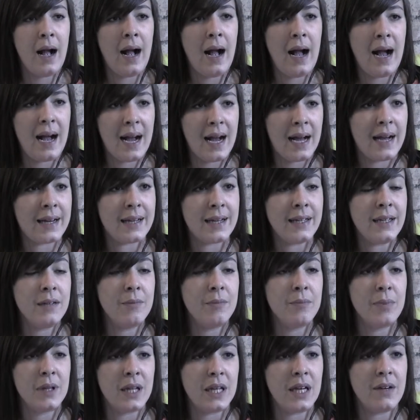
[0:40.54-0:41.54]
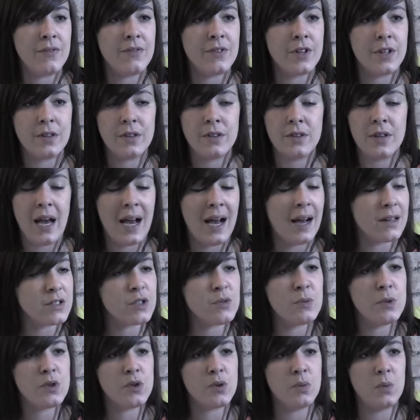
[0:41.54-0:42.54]
I believe that there has
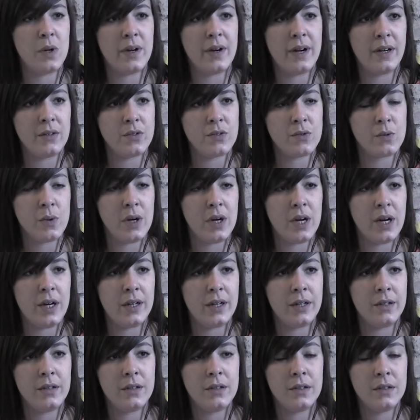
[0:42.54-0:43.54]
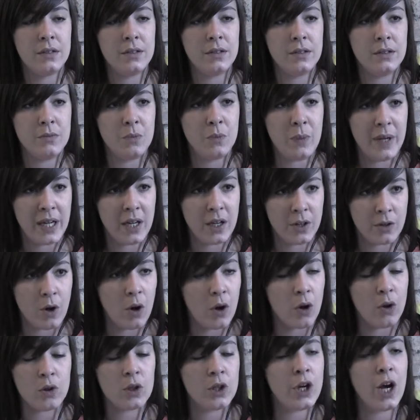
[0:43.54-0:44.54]
to be somewhere else where we can
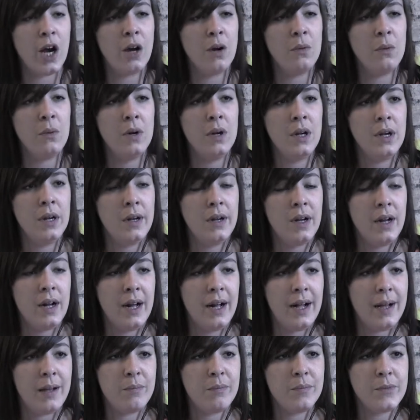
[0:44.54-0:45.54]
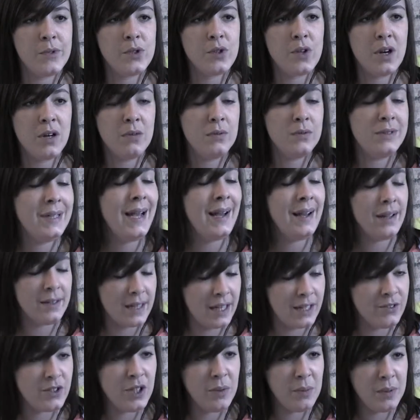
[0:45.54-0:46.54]
all go. So yeah,
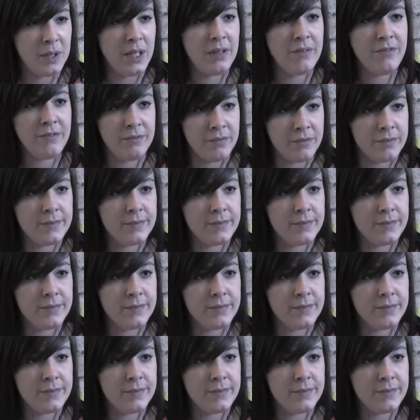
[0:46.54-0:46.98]
I do believe